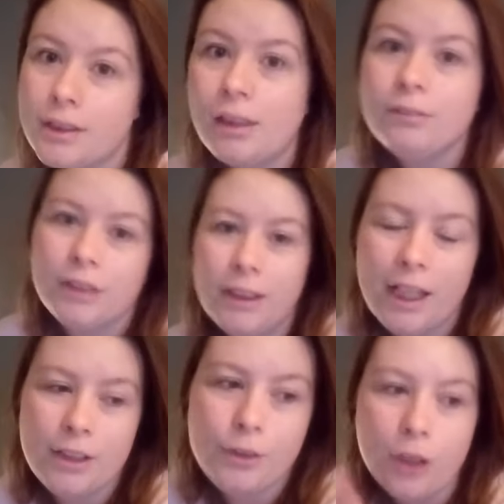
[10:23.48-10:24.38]
I'm going to get a
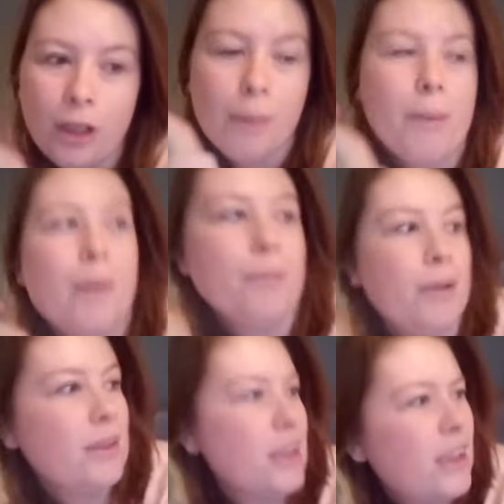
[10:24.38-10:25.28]
new carpet, because
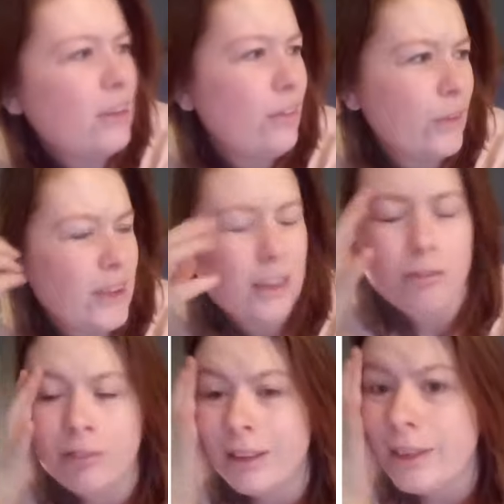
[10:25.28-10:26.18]
I've still got this like
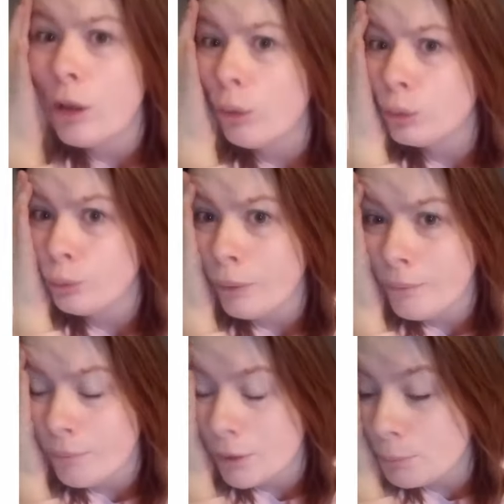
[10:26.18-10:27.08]
really old one
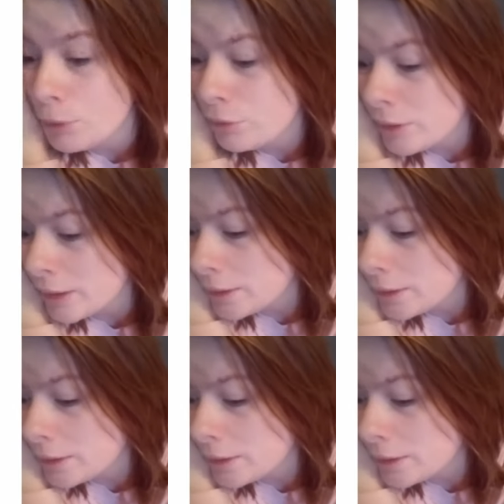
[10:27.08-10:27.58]
when I moved in.